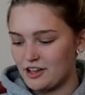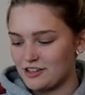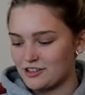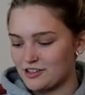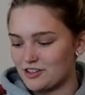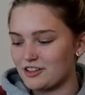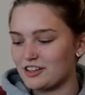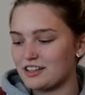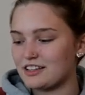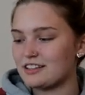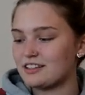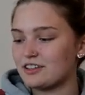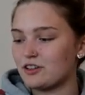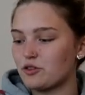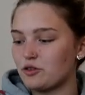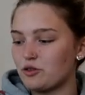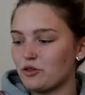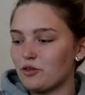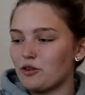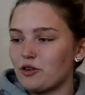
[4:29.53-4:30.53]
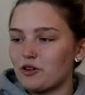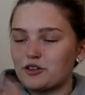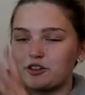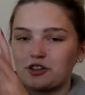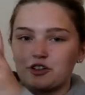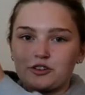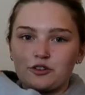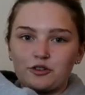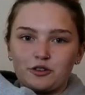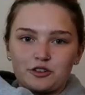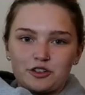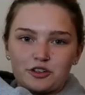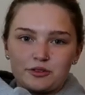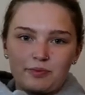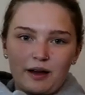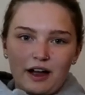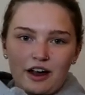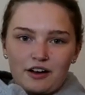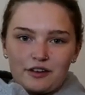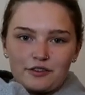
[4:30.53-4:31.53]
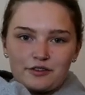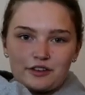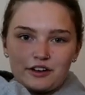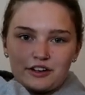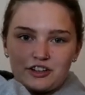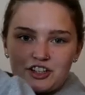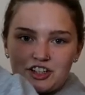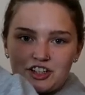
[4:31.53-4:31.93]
So this is a gorgeous, gorgeous pair of